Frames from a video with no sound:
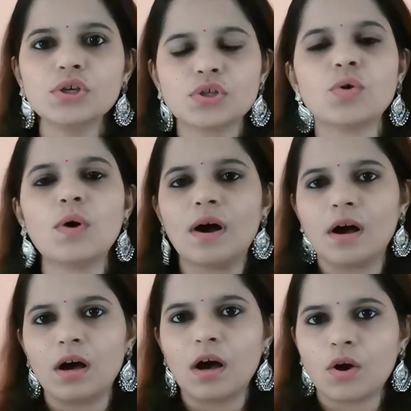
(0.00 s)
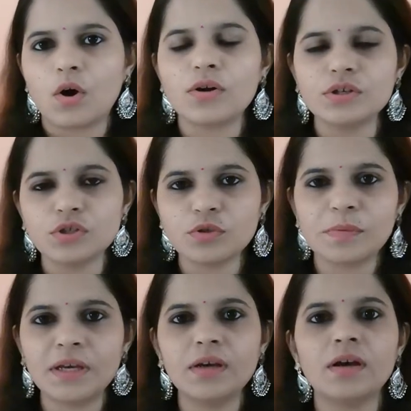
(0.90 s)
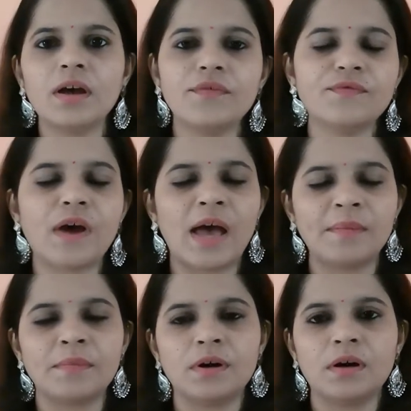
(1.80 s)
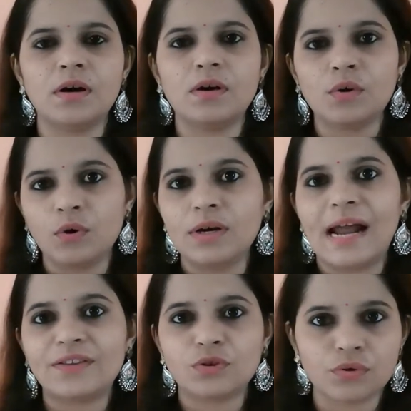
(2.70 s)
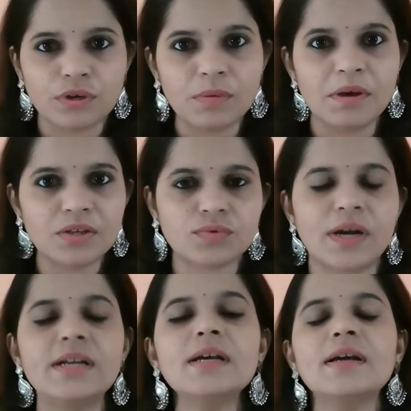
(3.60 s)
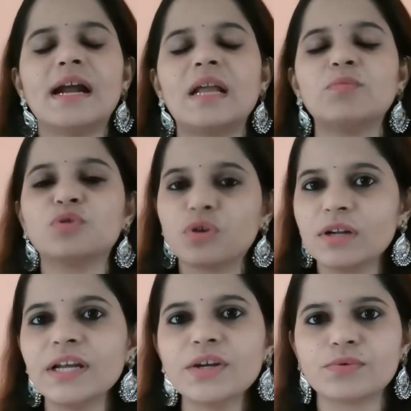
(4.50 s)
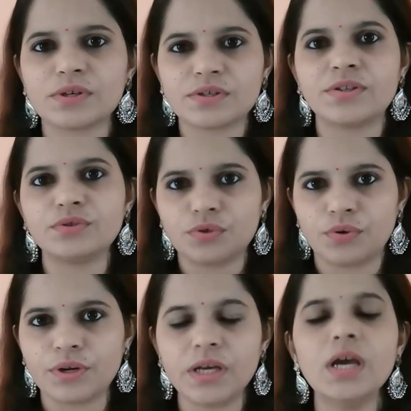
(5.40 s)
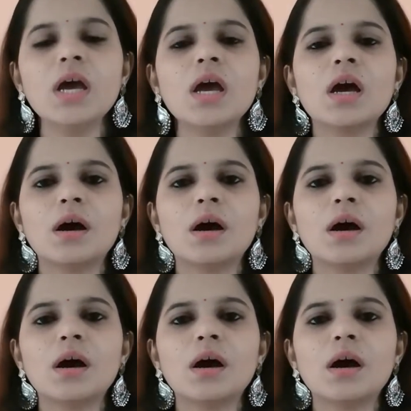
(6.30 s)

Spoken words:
So according to me, if I'm good at theory based, right, and I'm really interested in theory,